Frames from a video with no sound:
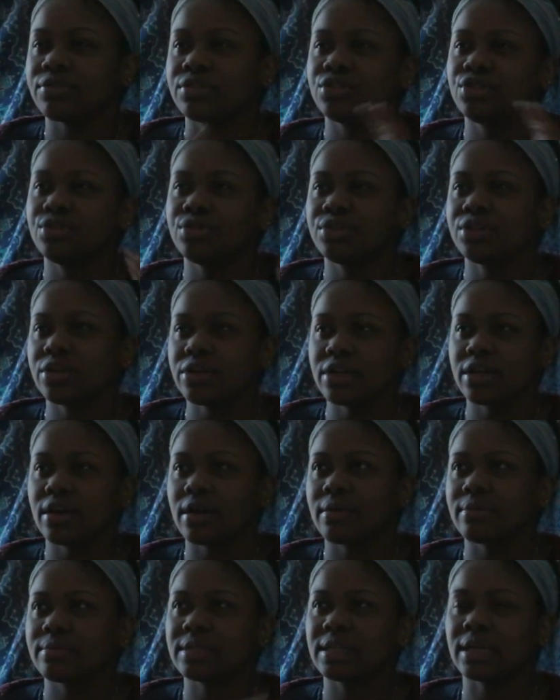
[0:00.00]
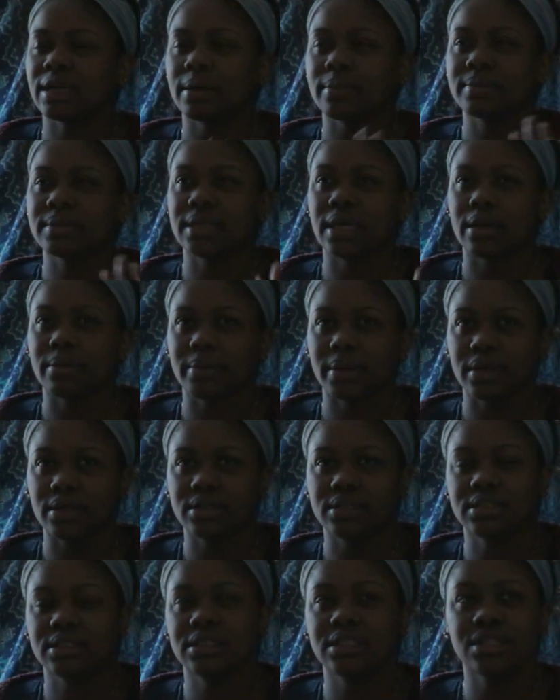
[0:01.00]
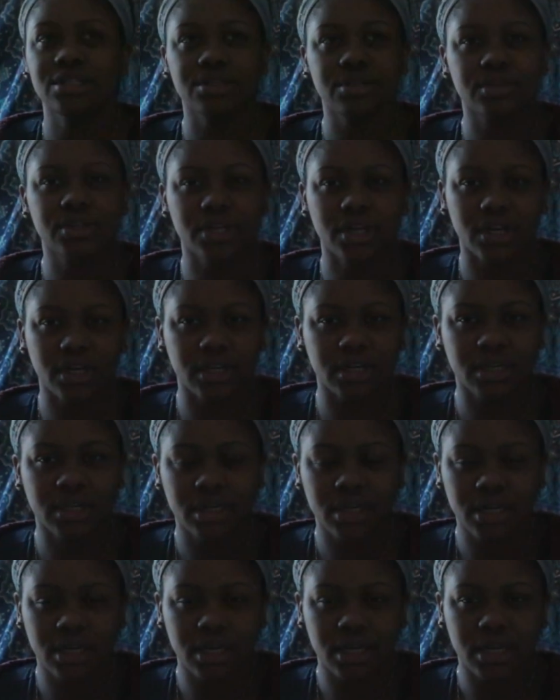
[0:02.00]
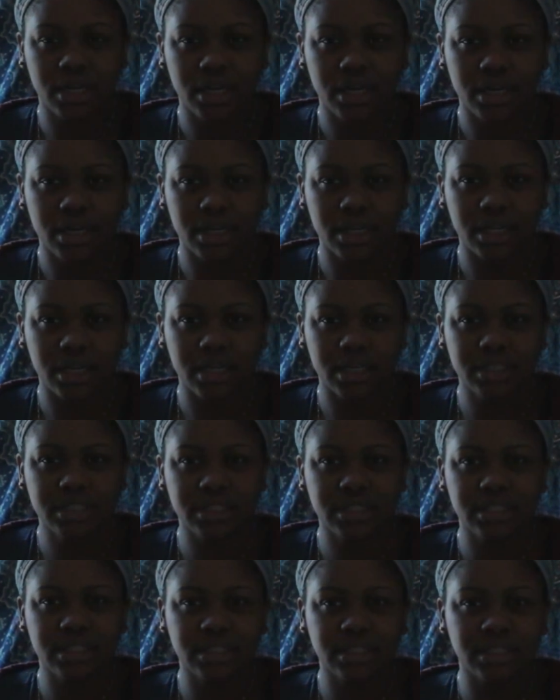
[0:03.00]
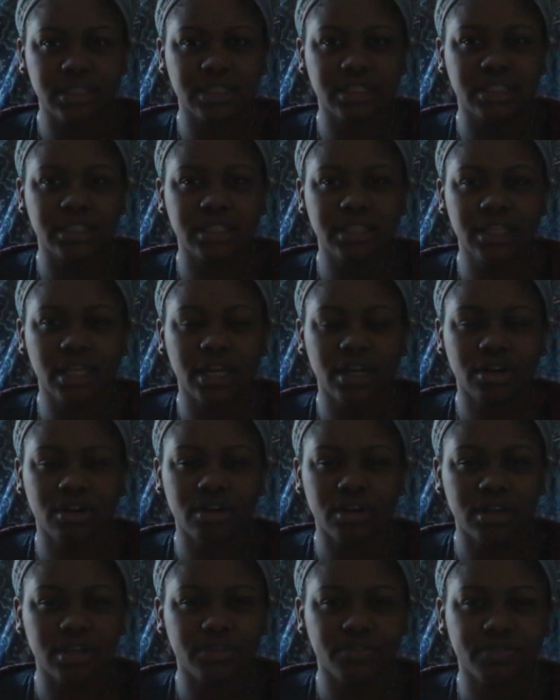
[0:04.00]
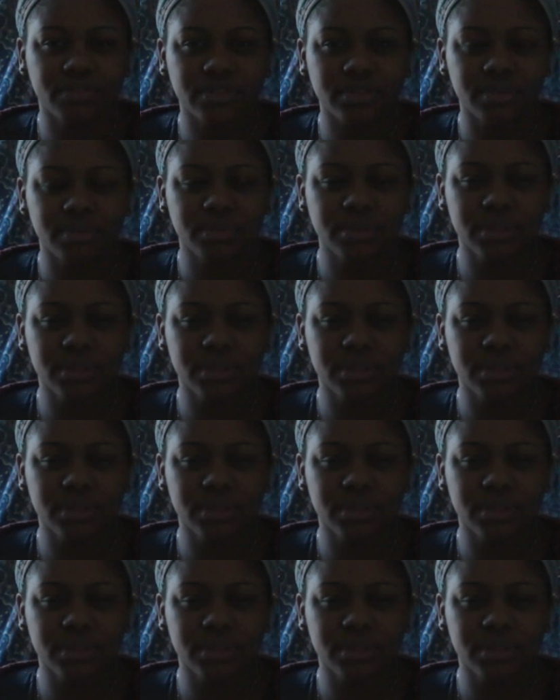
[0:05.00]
Junior year, I was like upset about it. Senior year, I don't know, for some